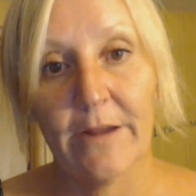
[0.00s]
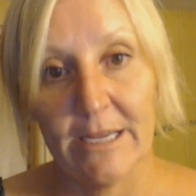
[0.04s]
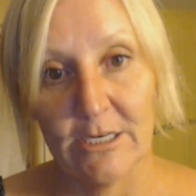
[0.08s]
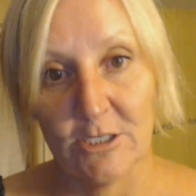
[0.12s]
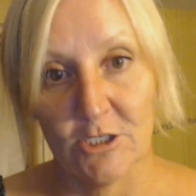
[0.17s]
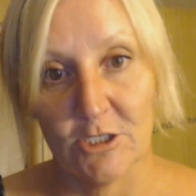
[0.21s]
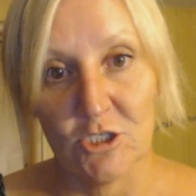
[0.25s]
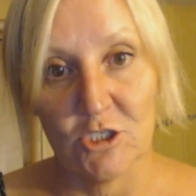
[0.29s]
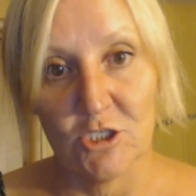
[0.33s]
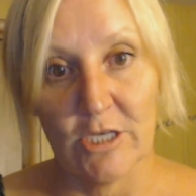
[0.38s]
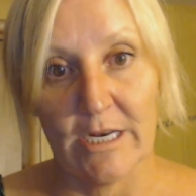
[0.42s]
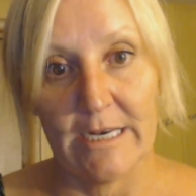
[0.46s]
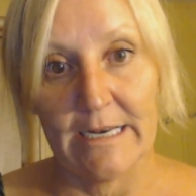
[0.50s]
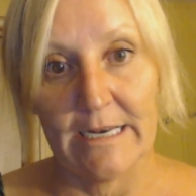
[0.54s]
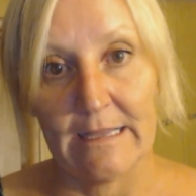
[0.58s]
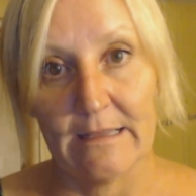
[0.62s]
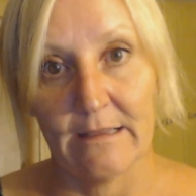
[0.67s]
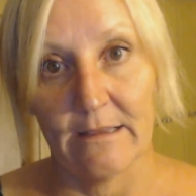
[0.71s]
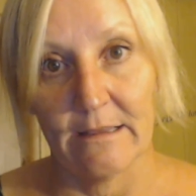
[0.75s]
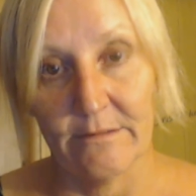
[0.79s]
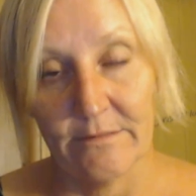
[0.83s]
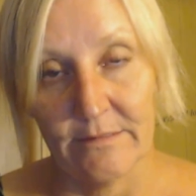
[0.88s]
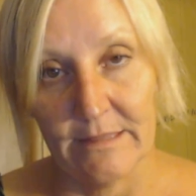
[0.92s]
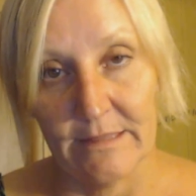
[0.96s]

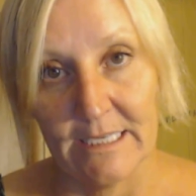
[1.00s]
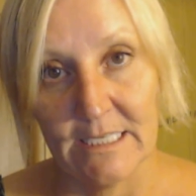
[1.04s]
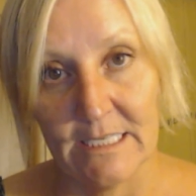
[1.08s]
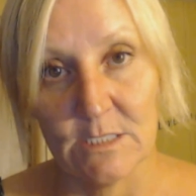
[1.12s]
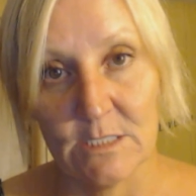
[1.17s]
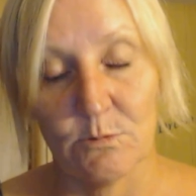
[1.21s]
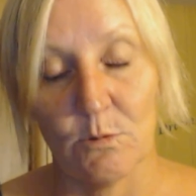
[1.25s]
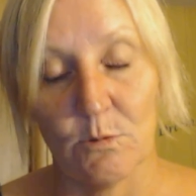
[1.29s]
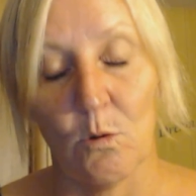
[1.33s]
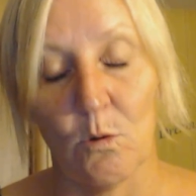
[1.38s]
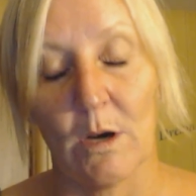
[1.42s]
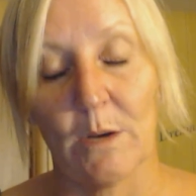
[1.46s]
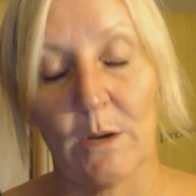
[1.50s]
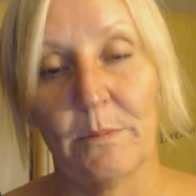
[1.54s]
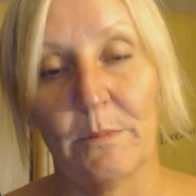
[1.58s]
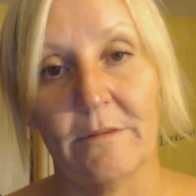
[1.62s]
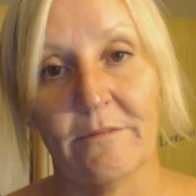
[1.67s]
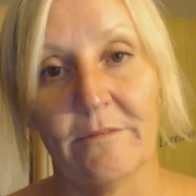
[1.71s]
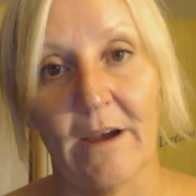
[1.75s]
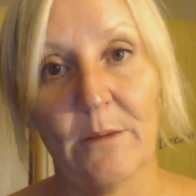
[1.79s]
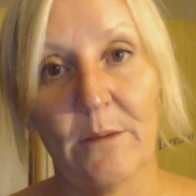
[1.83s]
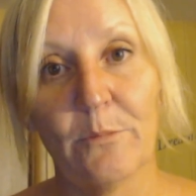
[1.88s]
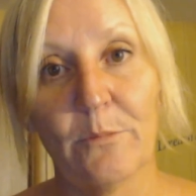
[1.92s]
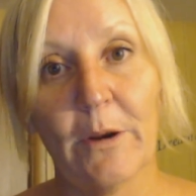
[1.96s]
energetic things. We want to be
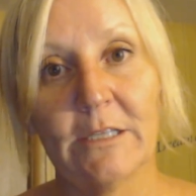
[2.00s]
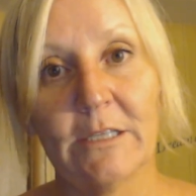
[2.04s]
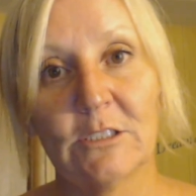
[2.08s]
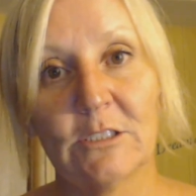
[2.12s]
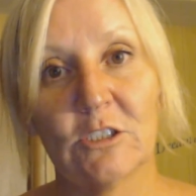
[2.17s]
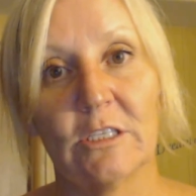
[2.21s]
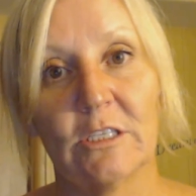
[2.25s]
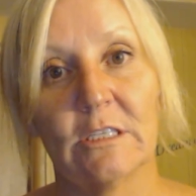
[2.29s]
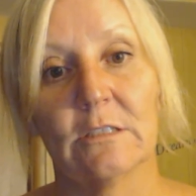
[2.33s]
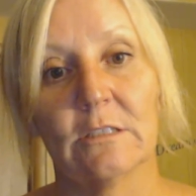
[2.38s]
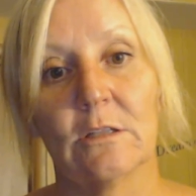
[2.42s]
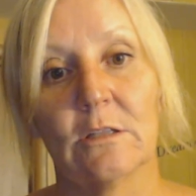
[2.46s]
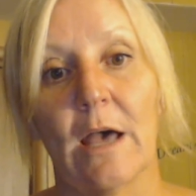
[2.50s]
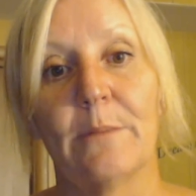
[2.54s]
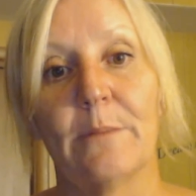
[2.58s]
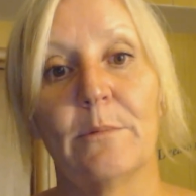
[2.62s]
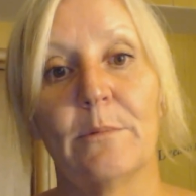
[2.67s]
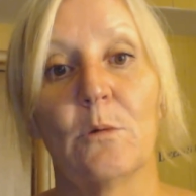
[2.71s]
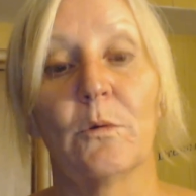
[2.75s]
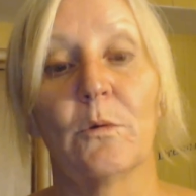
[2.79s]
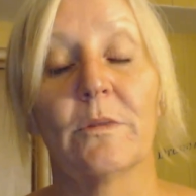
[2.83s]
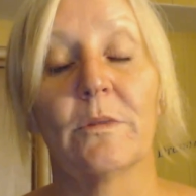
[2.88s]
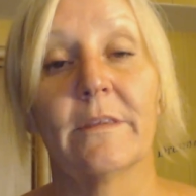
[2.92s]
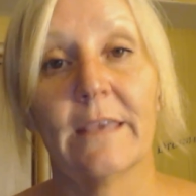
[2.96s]
vibration in
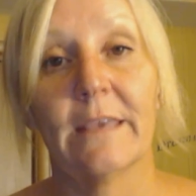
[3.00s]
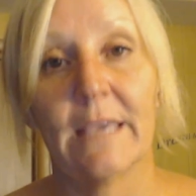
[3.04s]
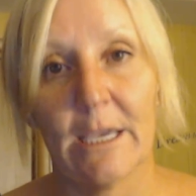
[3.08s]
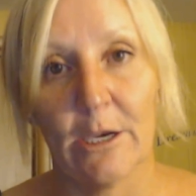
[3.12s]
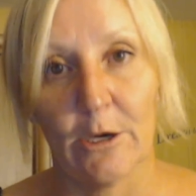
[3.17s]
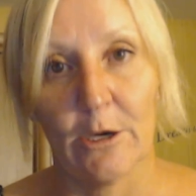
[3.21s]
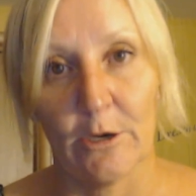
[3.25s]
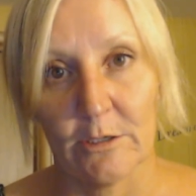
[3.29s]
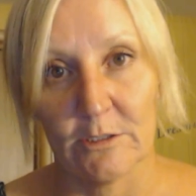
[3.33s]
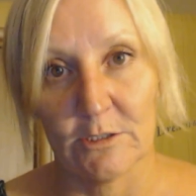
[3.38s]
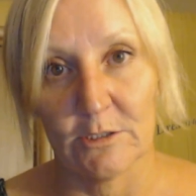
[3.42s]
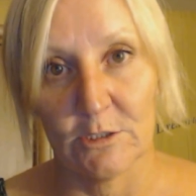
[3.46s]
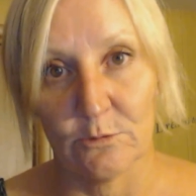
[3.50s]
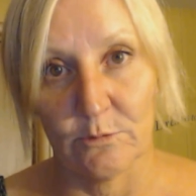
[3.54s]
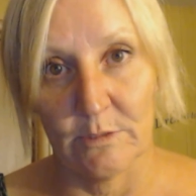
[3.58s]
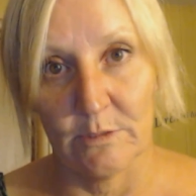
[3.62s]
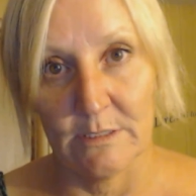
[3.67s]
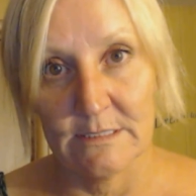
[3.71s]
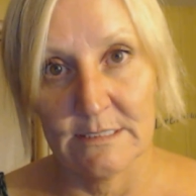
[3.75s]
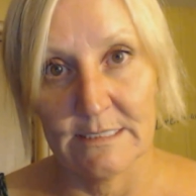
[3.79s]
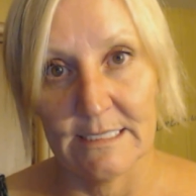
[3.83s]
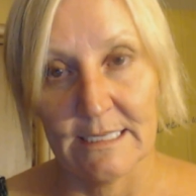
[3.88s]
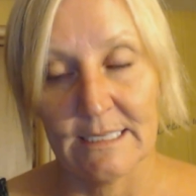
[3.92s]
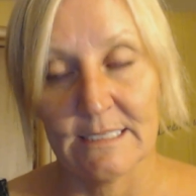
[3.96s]
alignment with
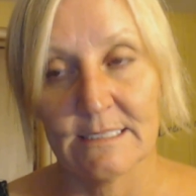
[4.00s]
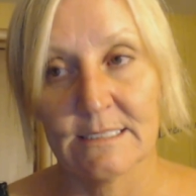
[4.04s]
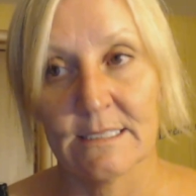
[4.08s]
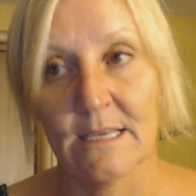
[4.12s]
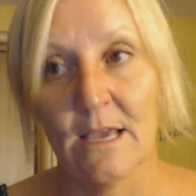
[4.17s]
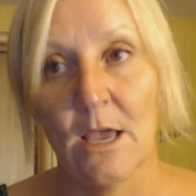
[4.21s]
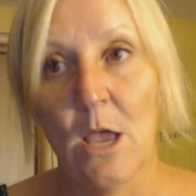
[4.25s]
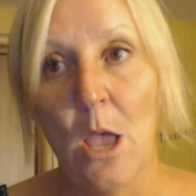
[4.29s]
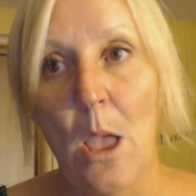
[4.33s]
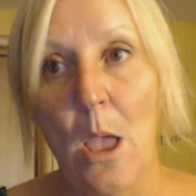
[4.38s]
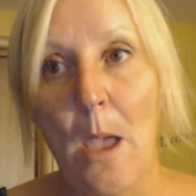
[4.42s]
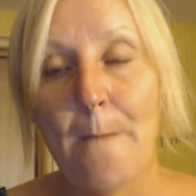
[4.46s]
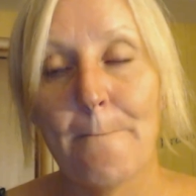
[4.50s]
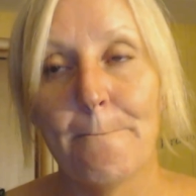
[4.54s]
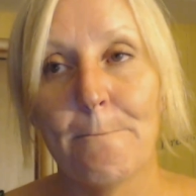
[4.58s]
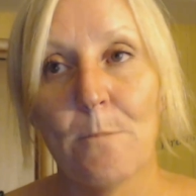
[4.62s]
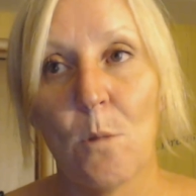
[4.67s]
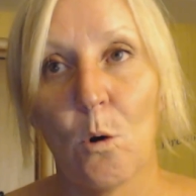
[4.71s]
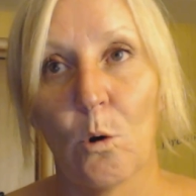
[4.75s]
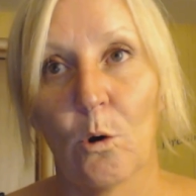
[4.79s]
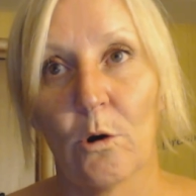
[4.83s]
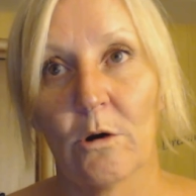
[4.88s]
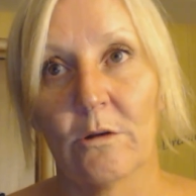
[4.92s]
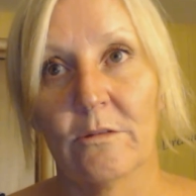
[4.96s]
characteristics
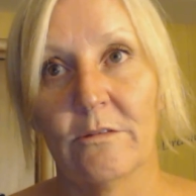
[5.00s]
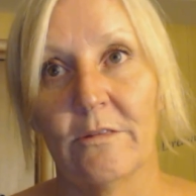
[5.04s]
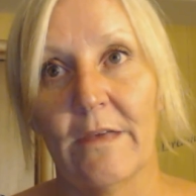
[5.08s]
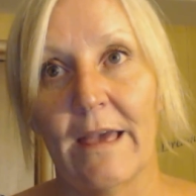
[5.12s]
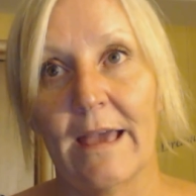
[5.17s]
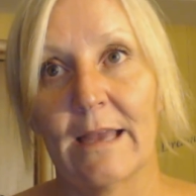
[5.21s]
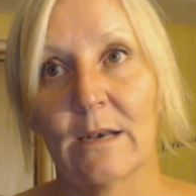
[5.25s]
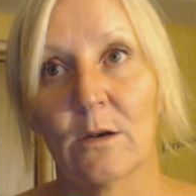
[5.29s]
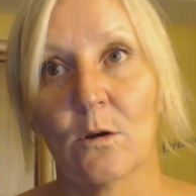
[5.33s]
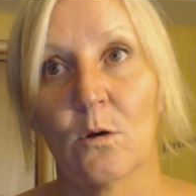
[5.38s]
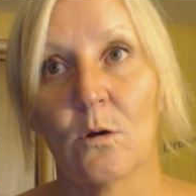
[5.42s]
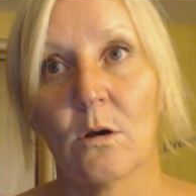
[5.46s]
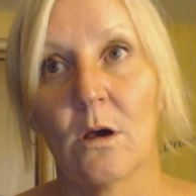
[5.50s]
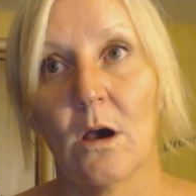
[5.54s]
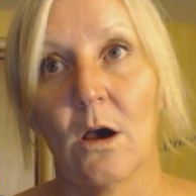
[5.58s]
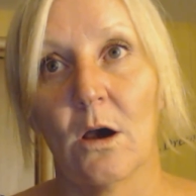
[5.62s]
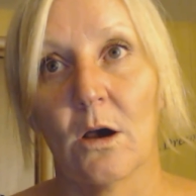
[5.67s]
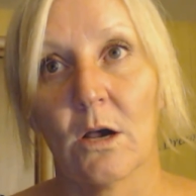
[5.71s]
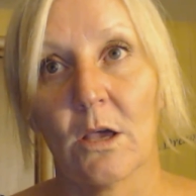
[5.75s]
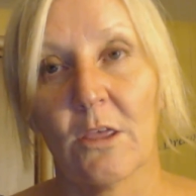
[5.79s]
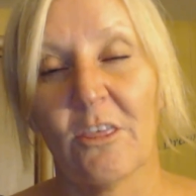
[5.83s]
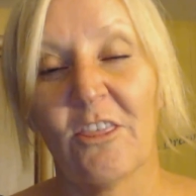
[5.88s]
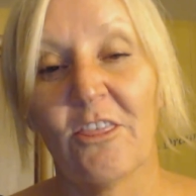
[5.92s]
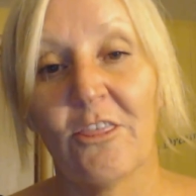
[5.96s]
more than
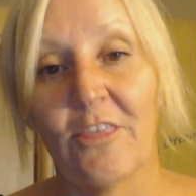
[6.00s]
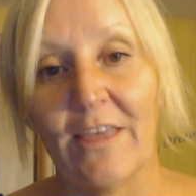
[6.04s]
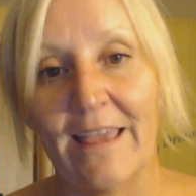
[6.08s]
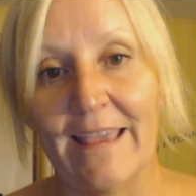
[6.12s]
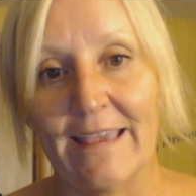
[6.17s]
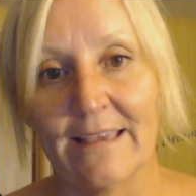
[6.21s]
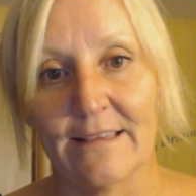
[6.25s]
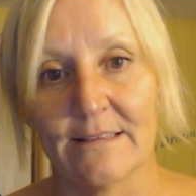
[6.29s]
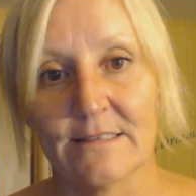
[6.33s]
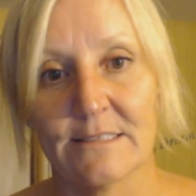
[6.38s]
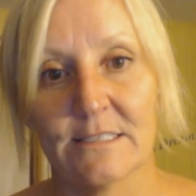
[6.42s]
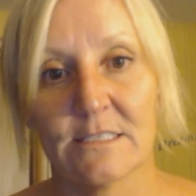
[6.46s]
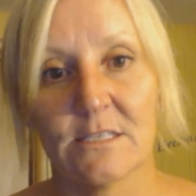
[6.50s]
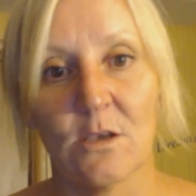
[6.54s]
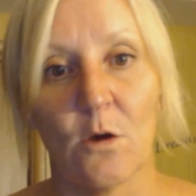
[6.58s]
things.